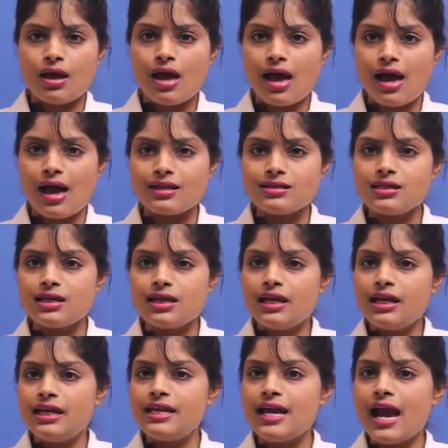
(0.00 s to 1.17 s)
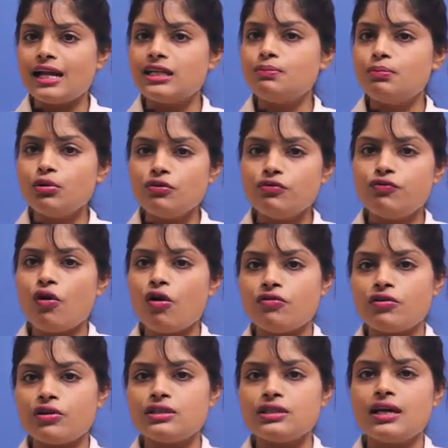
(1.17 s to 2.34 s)
and he had put
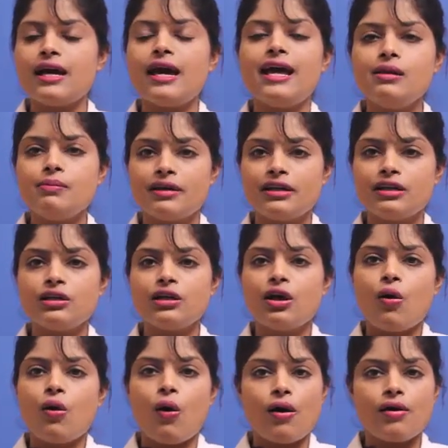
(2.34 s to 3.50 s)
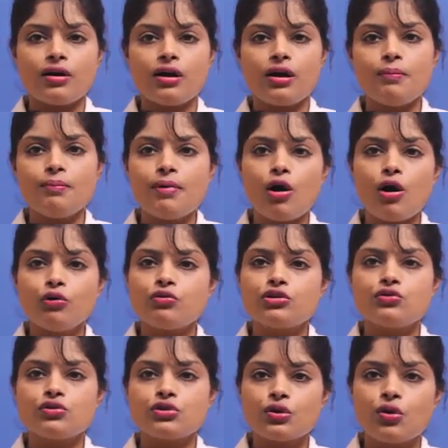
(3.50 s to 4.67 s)
forward an element or a compound
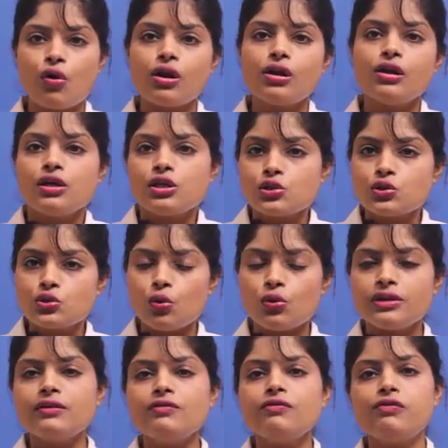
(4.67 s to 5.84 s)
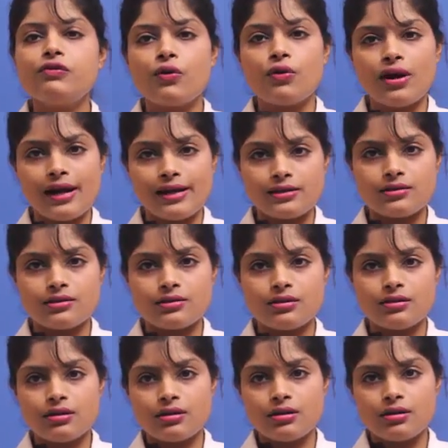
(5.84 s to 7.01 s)
which was called sodium fluoride.
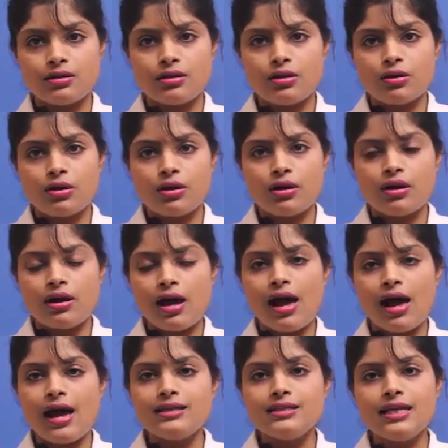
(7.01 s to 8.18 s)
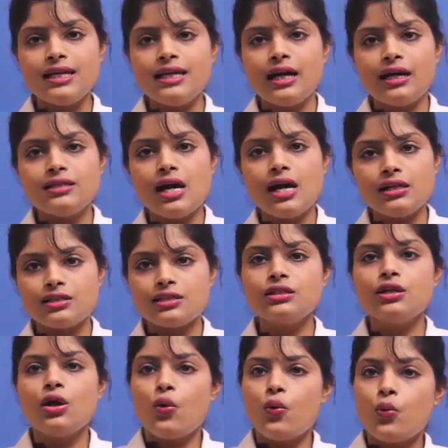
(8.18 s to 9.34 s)
And he
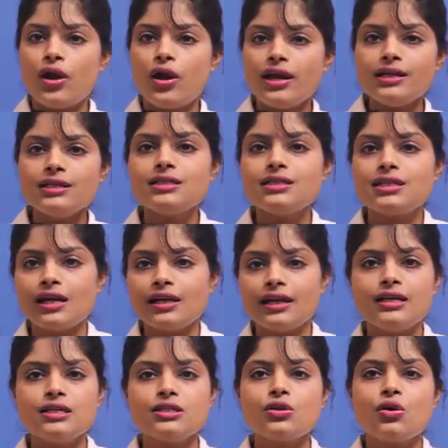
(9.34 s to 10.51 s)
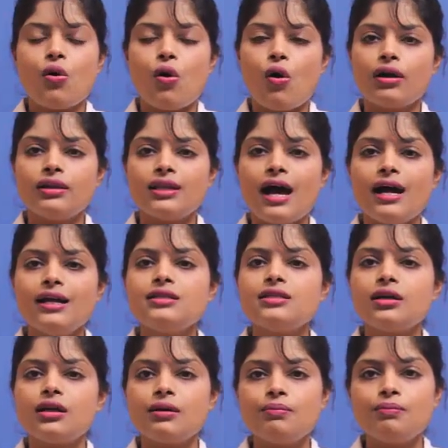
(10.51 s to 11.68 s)
conducted various studies on that
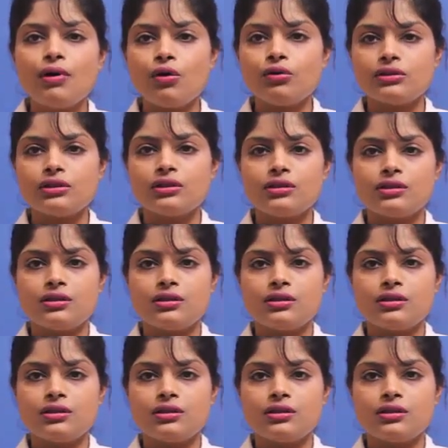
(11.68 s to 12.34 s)
compound